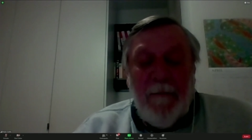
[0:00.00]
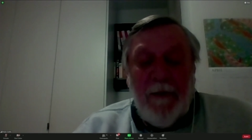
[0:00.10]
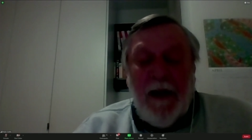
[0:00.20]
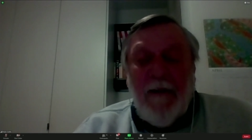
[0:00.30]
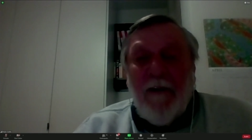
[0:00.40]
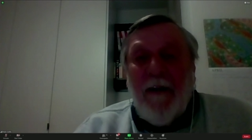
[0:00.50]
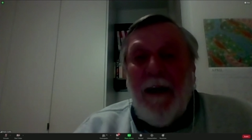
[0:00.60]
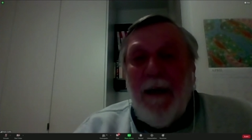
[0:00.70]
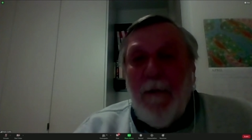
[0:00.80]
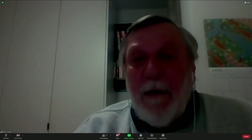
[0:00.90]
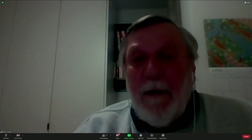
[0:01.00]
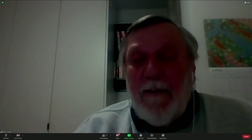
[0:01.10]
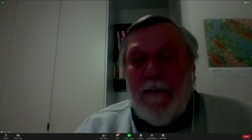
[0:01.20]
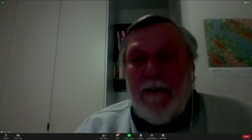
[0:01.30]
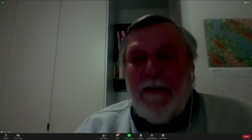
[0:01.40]
And anyone
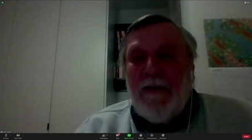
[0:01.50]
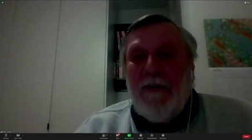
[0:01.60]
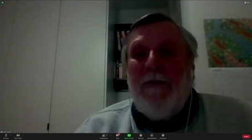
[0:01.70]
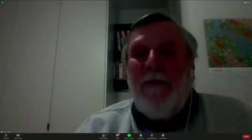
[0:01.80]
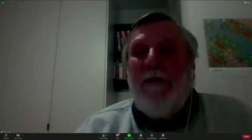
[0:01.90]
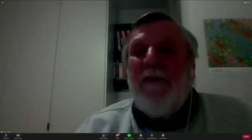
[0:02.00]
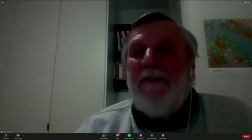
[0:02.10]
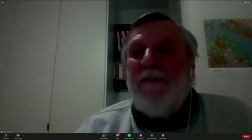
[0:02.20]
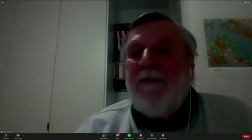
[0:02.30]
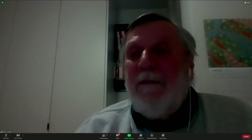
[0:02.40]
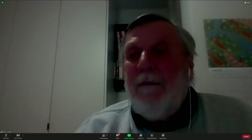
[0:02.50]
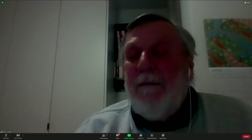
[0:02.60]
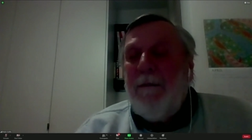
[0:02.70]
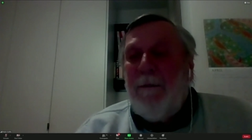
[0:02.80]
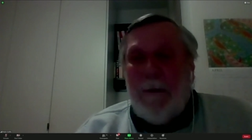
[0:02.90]
listening to this,
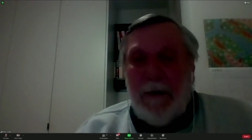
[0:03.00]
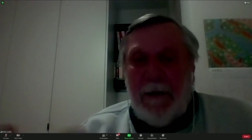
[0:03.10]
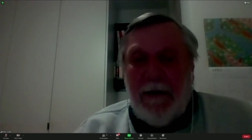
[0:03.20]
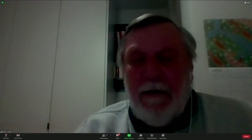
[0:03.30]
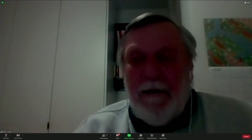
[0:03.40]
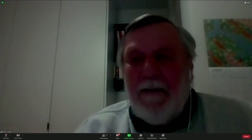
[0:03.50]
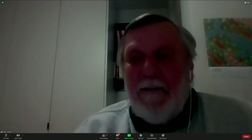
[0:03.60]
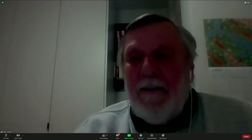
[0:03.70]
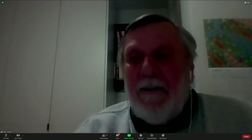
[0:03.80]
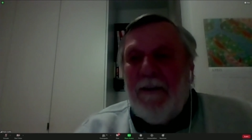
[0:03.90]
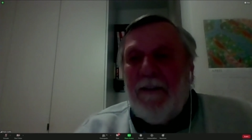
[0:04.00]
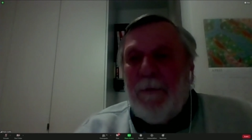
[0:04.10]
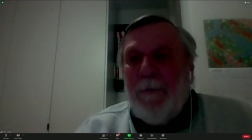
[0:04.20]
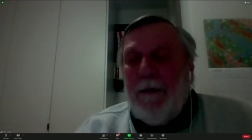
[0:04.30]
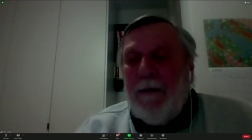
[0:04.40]
or in, uh, listening to this
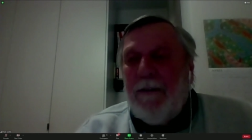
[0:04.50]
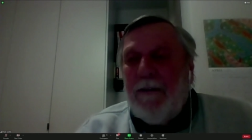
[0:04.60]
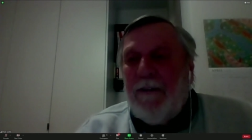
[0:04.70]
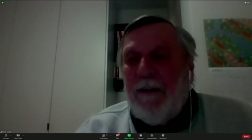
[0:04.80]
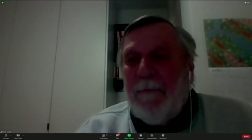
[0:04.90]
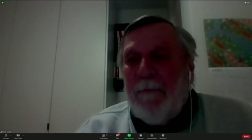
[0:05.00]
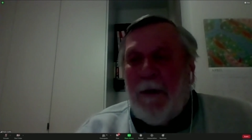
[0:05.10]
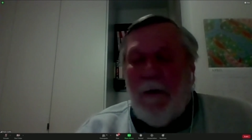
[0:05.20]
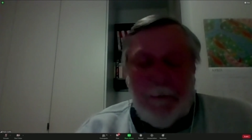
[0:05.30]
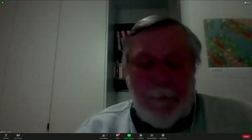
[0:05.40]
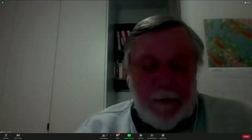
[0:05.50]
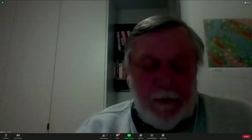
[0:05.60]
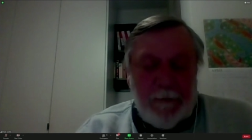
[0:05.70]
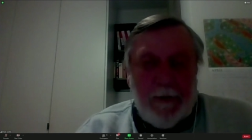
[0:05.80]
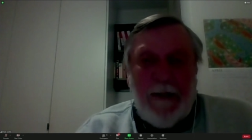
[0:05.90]
uh, this um,
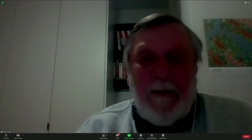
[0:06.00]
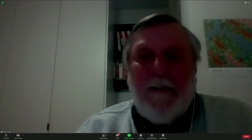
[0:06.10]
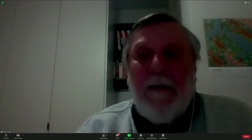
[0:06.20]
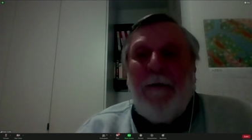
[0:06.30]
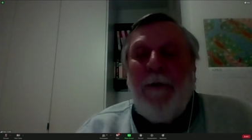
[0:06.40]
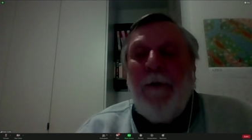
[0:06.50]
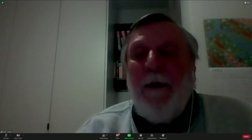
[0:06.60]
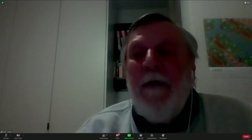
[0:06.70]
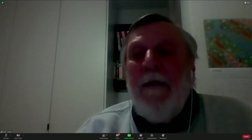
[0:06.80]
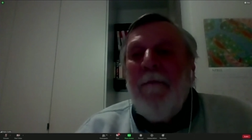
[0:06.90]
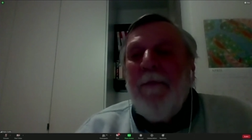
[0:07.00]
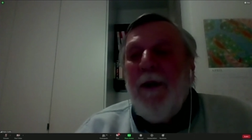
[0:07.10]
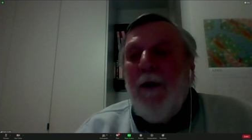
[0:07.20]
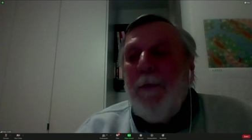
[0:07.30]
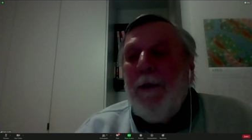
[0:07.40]
conference, please, if you
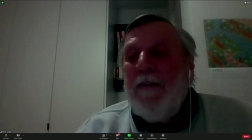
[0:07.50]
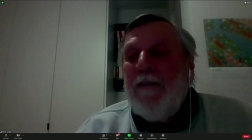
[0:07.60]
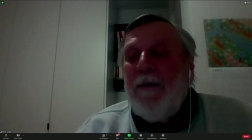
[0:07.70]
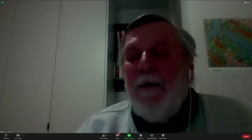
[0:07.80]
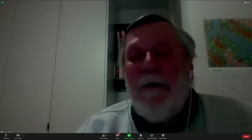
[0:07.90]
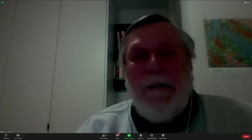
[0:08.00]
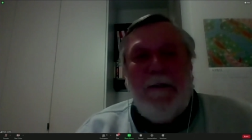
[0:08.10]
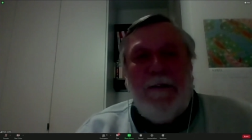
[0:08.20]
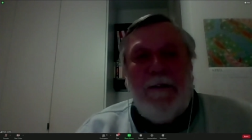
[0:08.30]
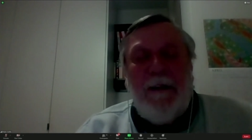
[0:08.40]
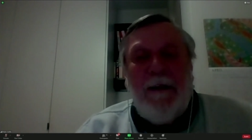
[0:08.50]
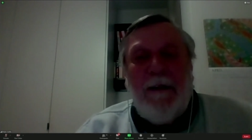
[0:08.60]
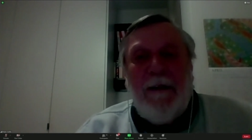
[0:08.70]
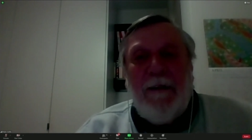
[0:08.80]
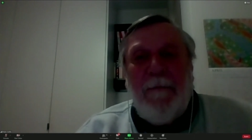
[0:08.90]
know police who are interested
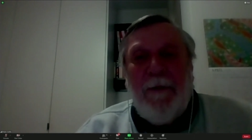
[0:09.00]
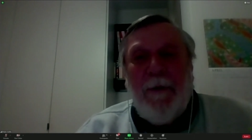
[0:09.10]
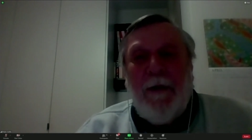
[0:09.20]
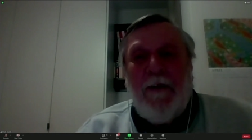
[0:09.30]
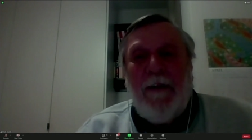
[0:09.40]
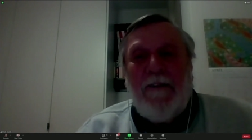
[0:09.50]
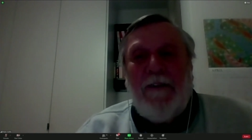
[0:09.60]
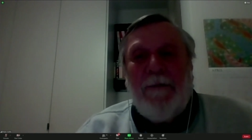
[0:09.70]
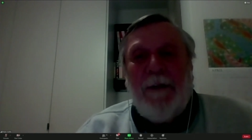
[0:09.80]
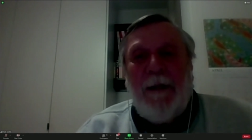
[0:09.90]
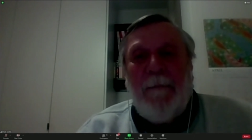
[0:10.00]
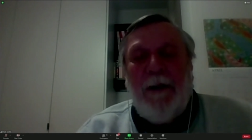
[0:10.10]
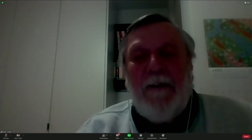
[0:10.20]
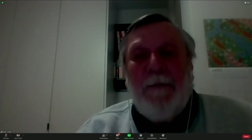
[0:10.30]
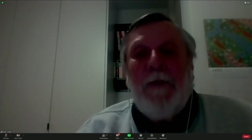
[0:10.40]
in doing things differently,
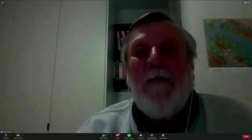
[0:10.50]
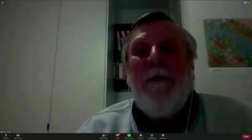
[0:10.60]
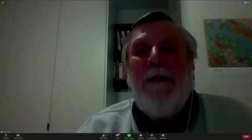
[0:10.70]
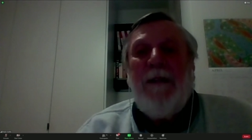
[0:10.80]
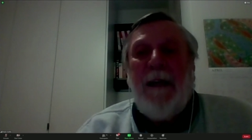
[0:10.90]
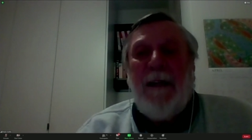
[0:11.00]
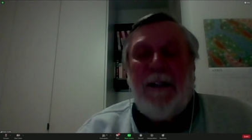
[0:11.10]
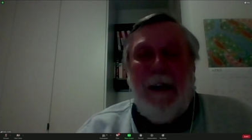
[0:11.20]
please put them in touch